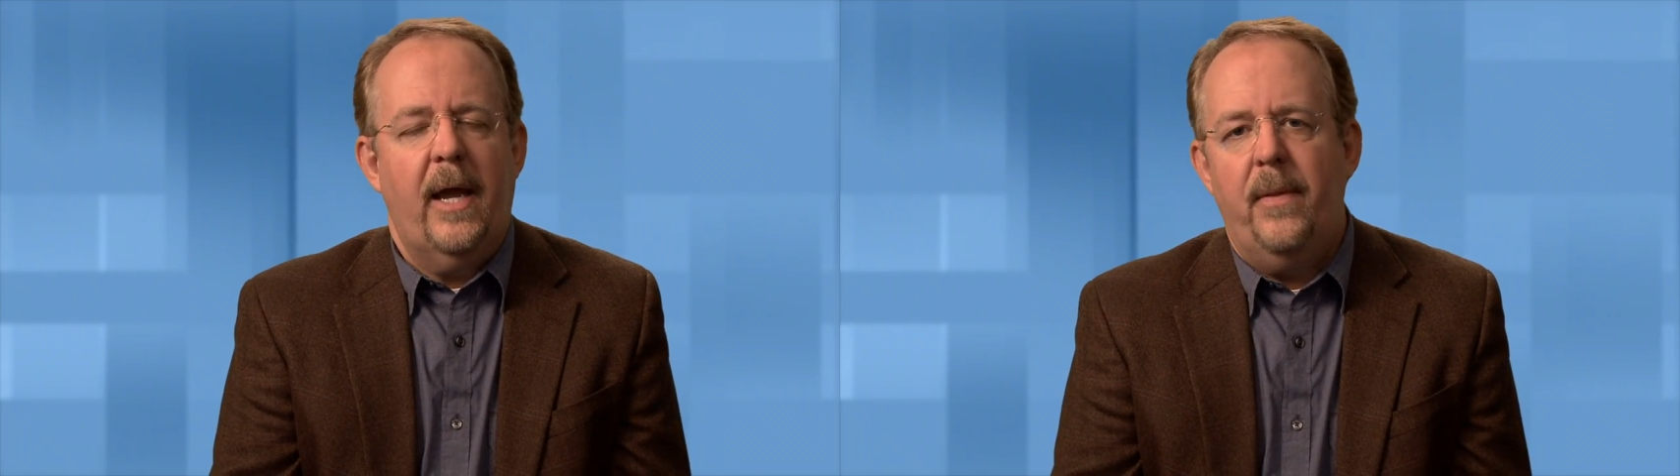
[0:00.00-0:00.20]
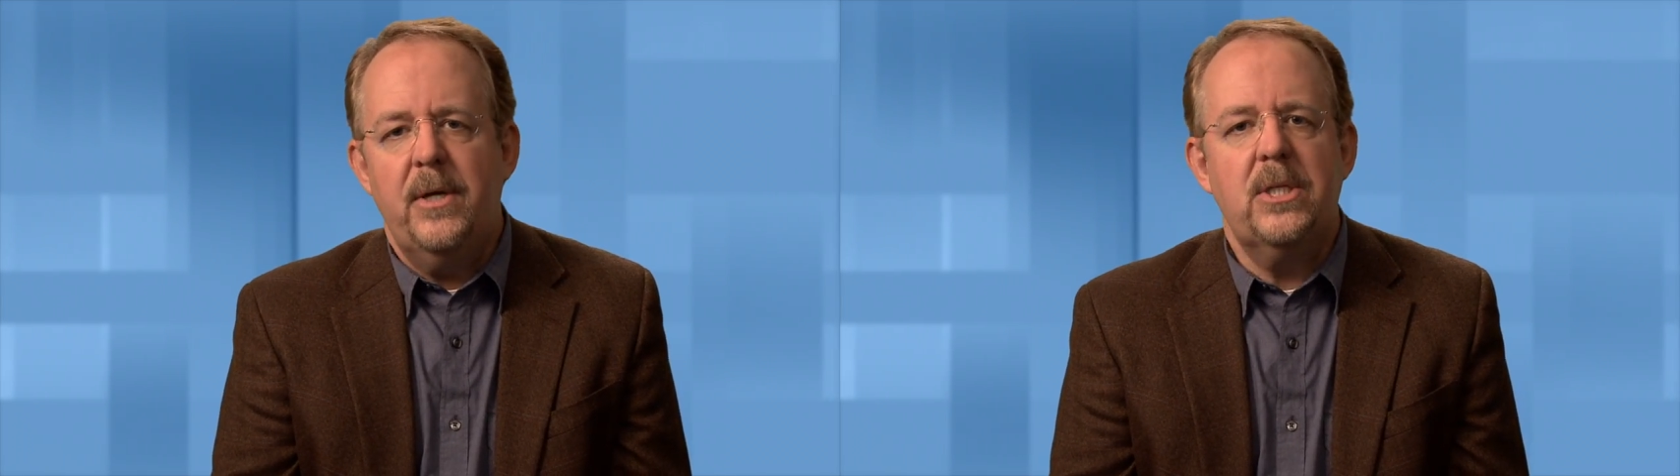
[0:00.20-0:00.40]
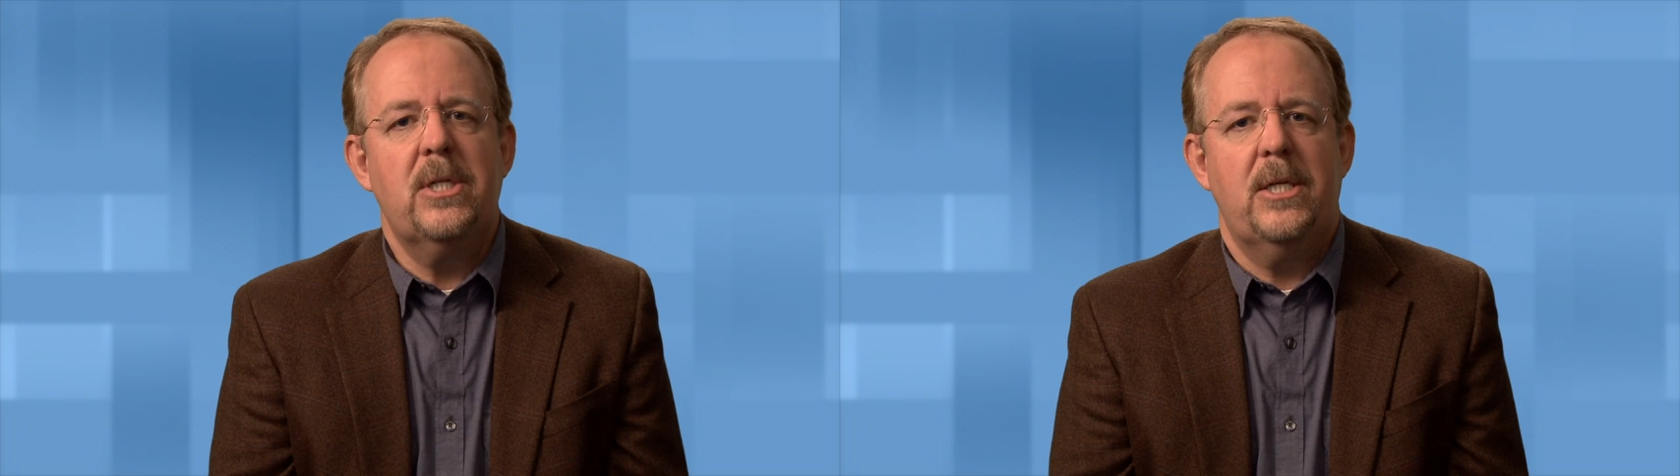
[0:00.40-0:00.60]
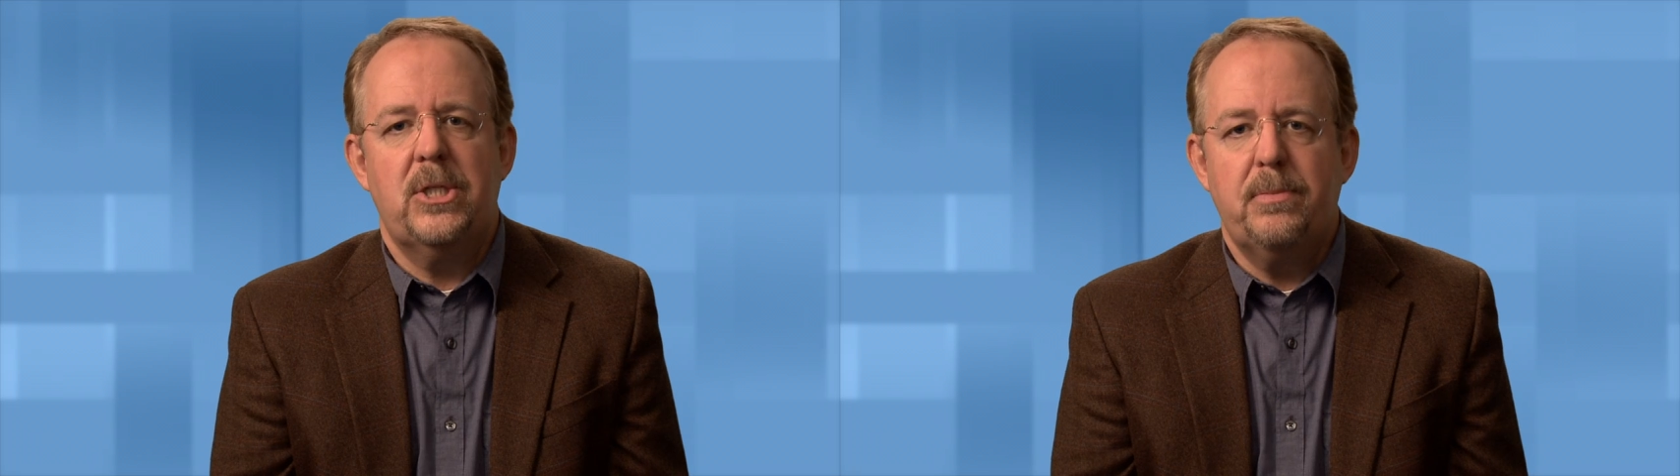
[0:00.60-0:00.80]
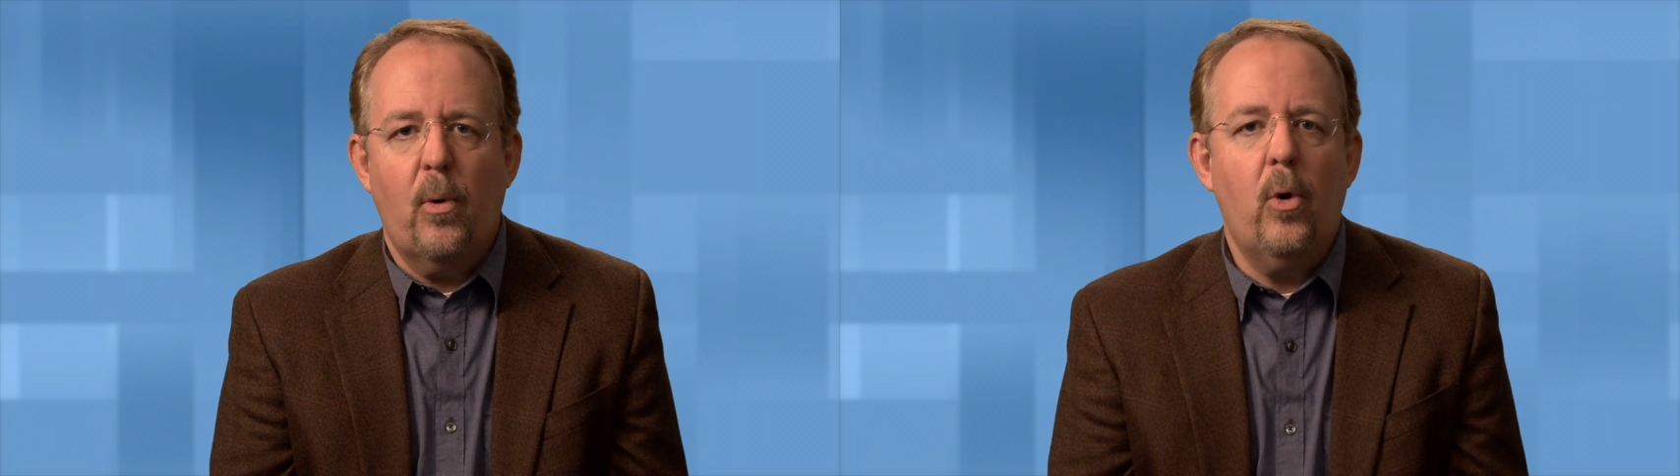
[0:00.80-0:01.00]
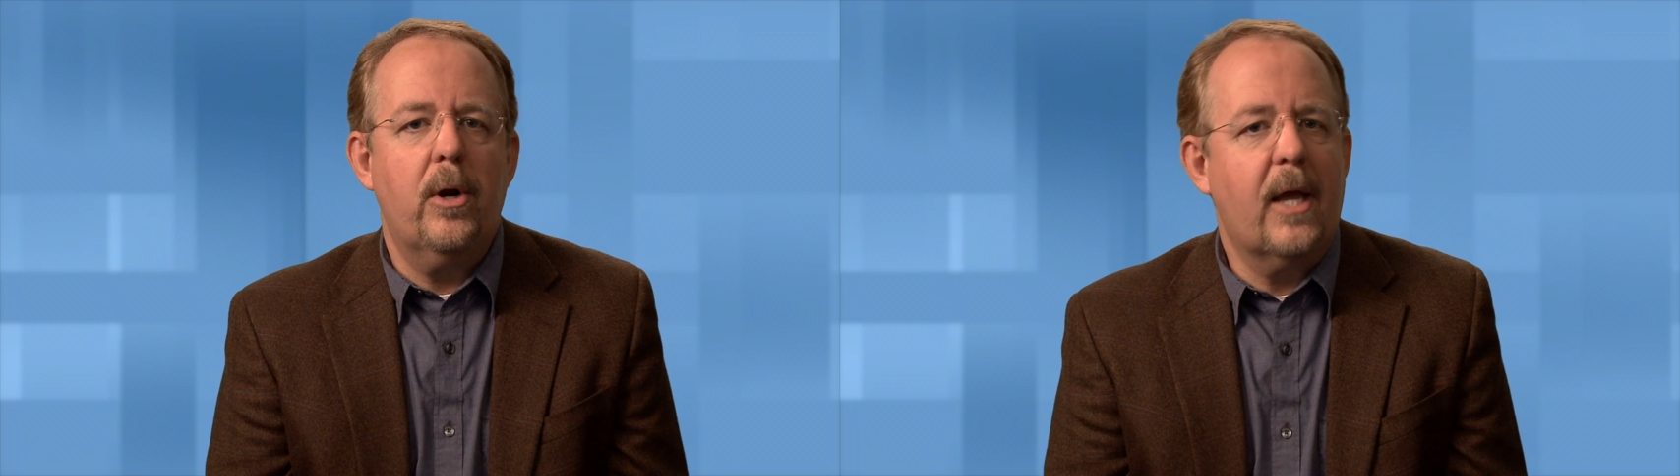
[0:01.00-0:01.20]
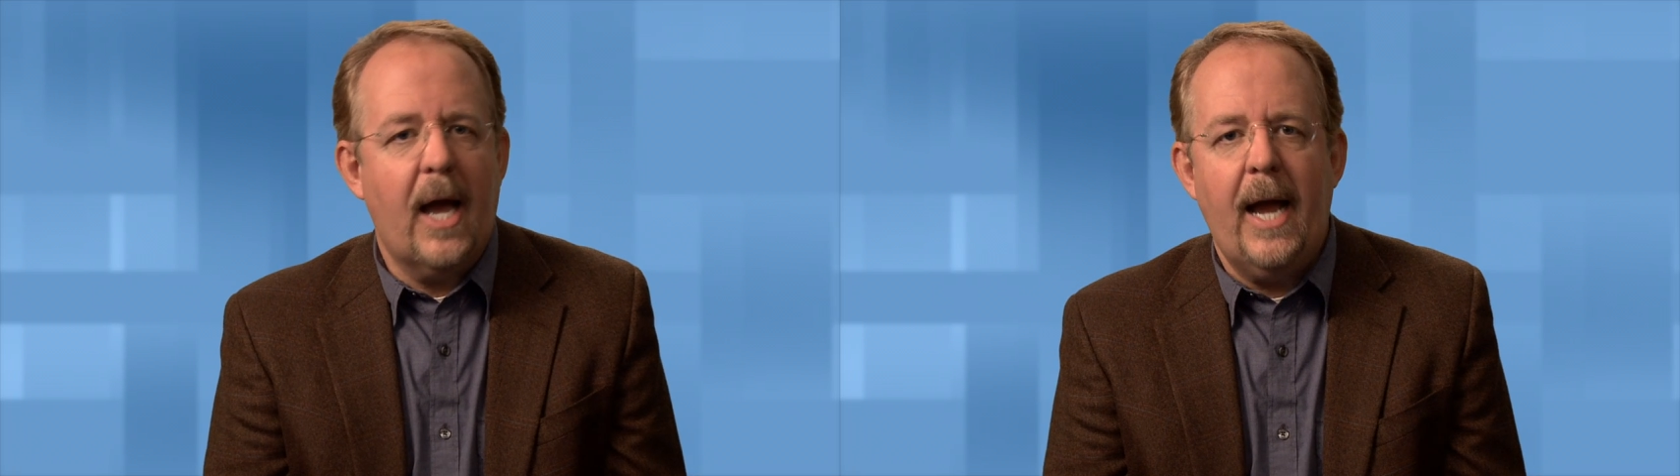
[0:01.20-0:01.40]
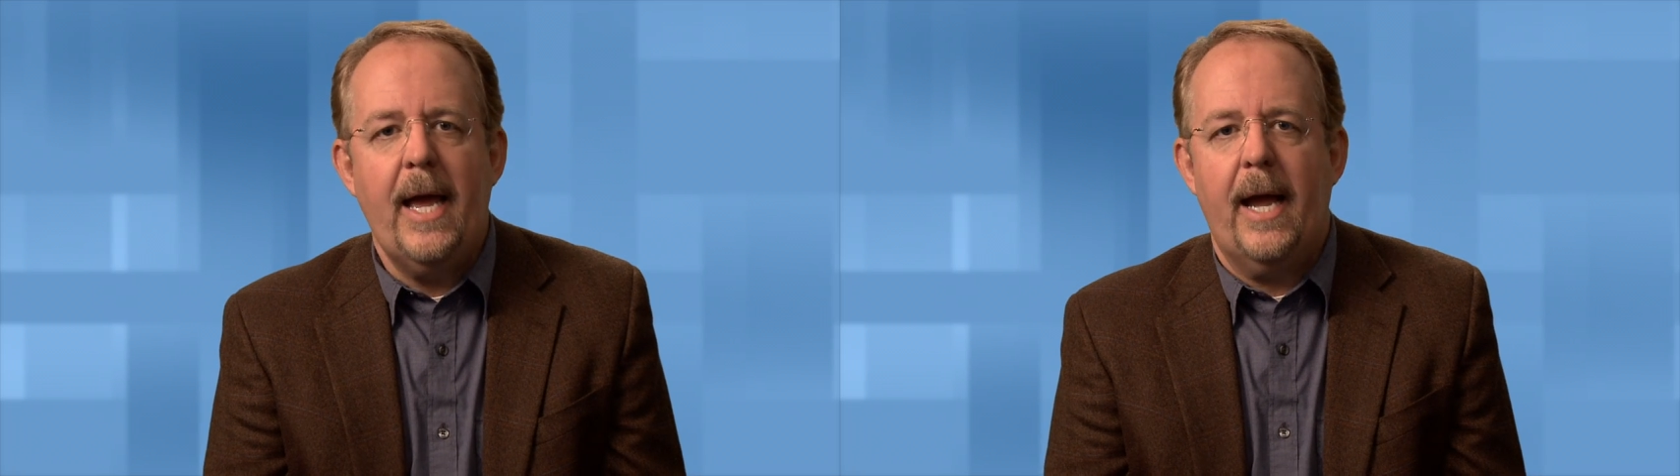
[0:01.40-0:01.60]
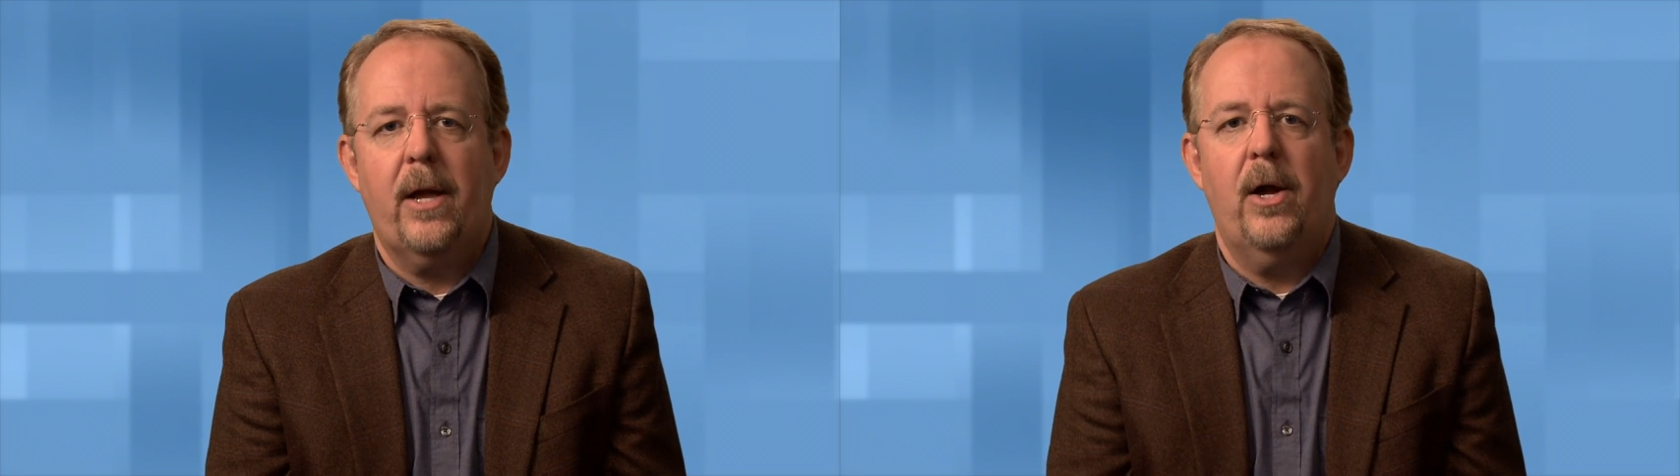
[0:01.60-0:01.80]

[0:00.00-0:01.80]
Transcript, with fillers: And this is a sport kayak